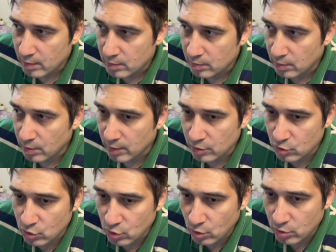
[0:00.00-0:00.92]
So you can
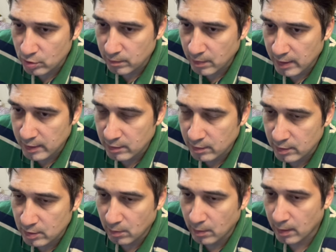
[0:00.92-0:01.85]
choose based on
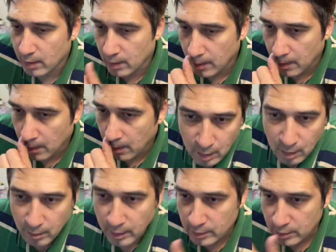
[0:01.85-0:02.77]
this over here.
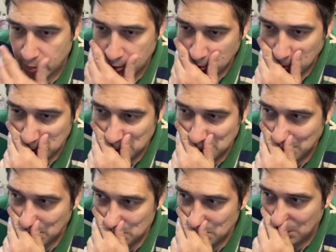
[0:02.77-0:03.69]
All right, so these are all the
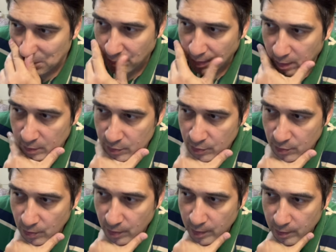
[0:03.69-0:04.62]
skills you can browse
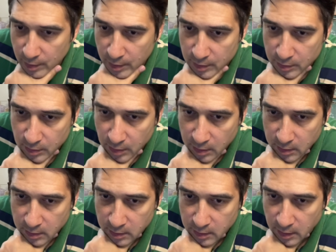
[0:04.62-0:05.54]
through, and you can install
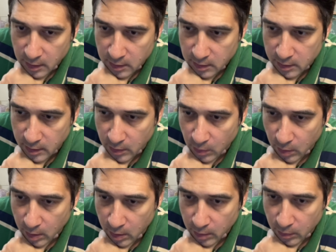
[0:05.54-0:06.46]
the skills that you
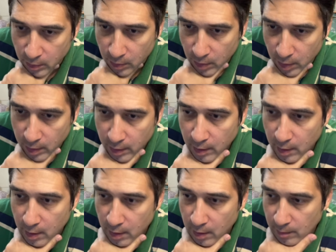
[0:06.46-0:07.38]
want.
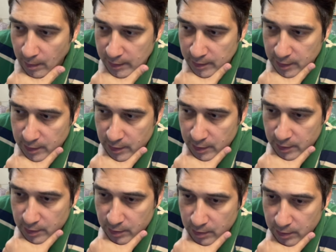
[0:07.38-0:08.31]
My suggestion is
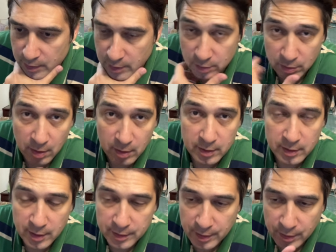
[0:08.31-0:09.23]
to just install the
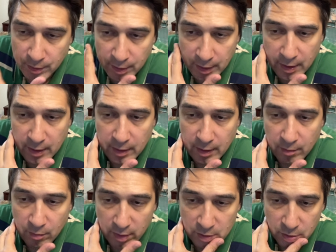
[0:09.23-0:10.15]
skills that you need, and
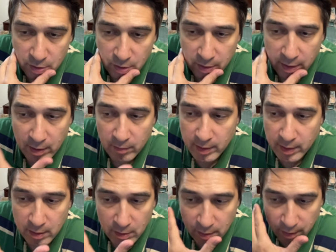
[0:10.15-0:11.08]
then once you're done with
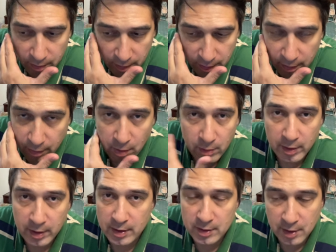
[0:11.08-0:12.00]
it, or you think you don't
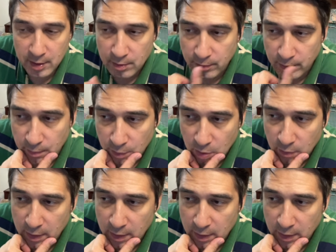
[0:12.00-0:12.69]
need the skill, remove